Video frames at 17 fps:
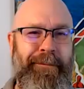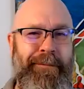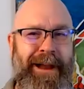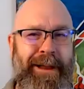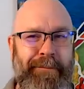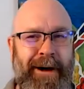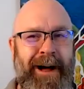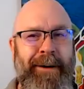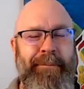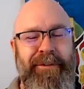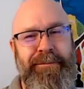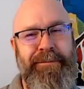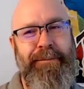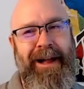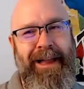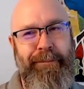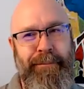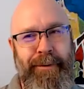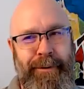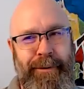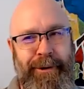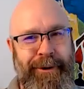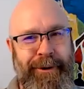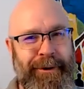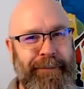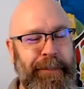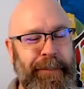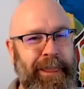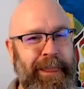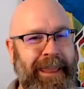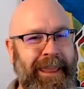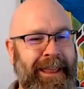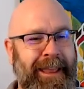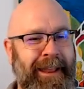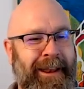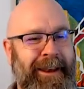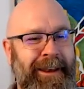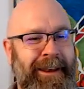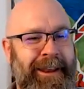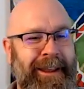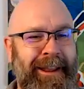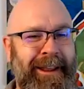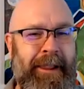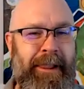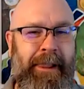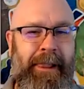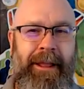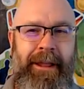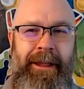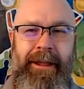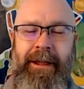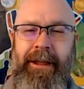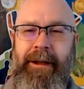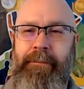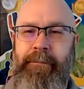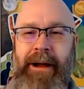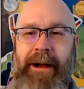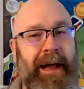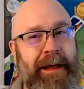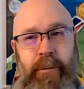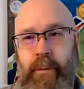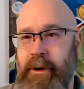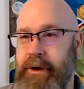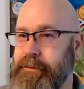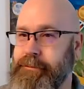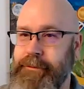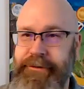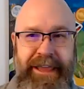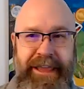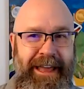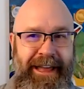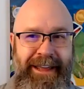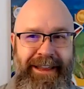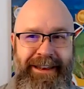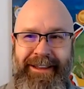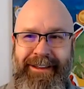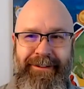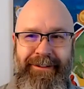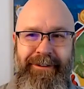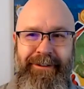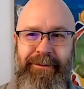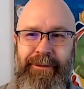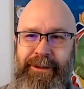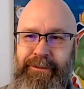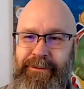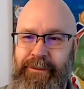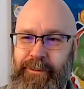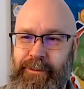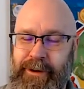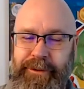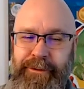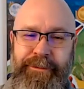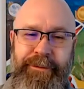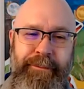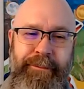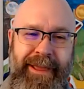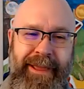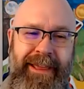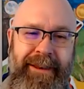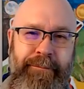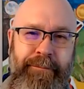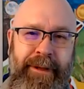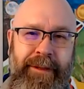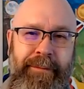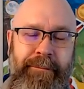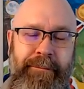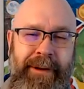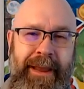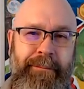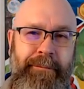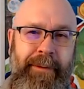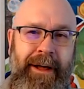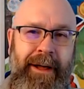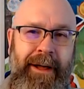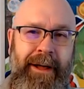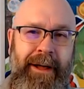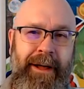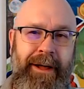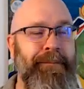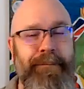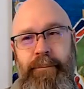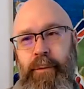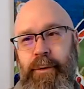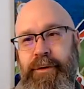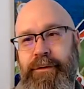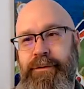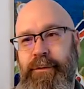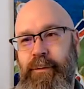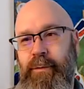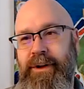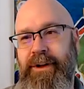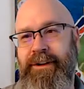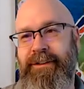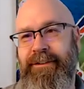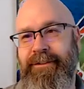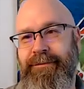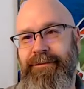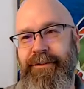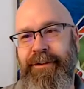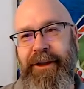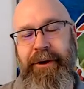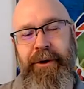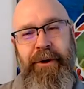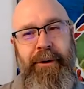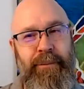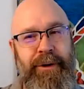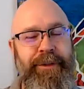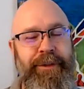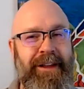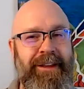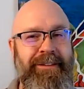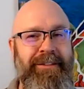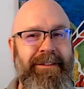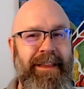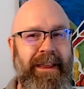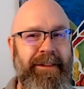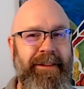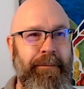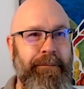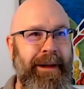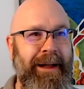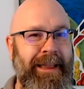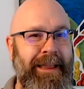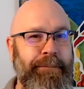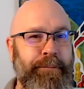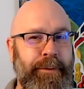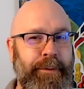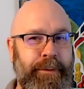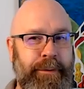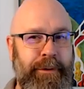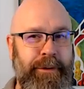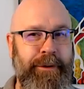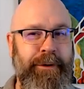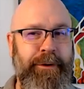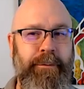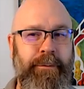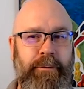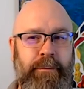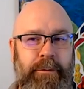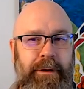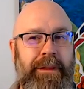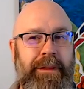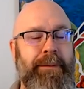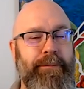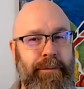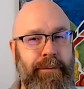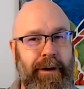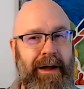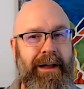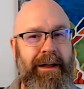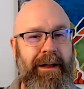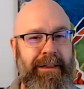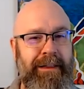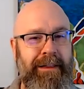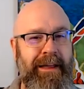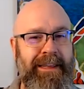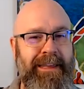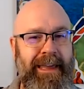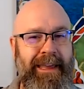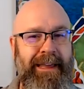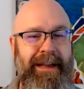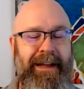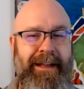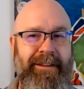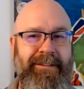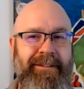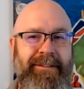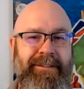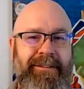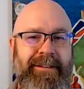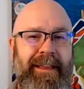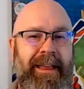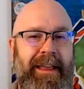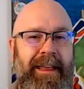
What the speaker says: my mom was bipolar, and I had a wonderful dad. He was a wonderful man, but my mom was the one staying home with us, and the bipolar really brought a lot of chaos.